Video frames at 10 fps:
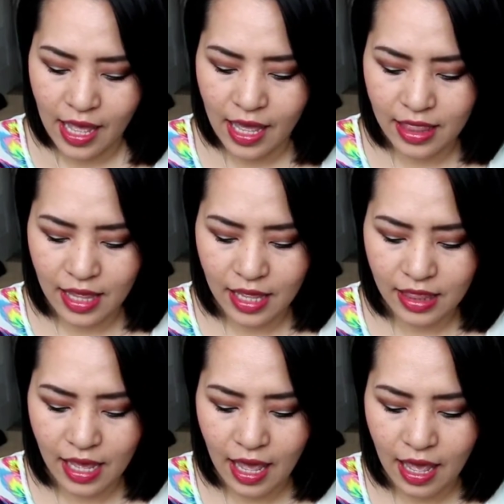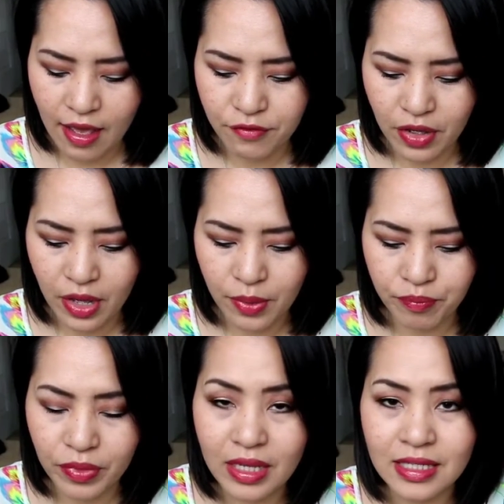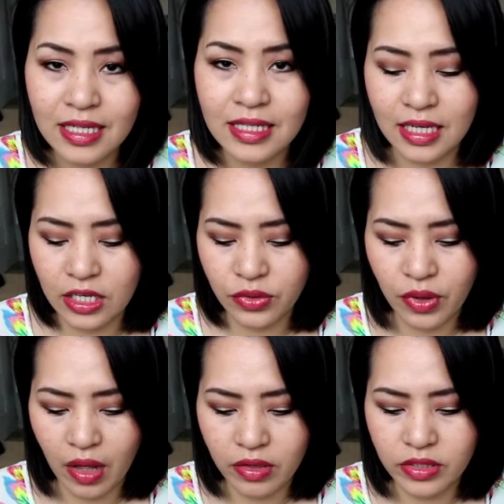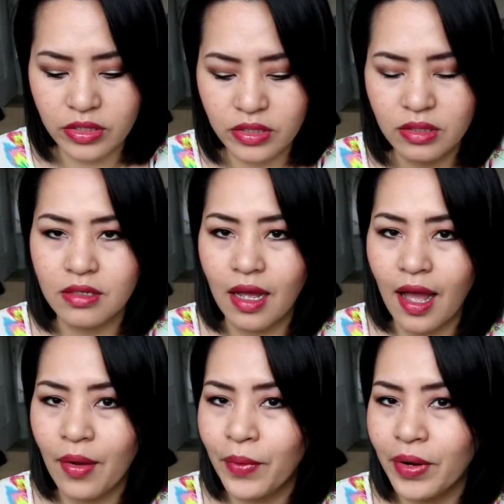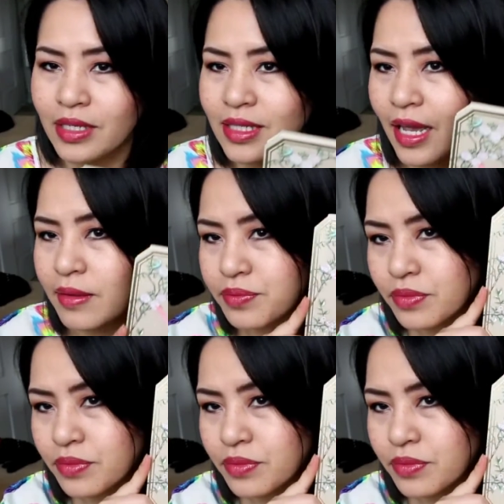and then they have 16 new colors, I want to say.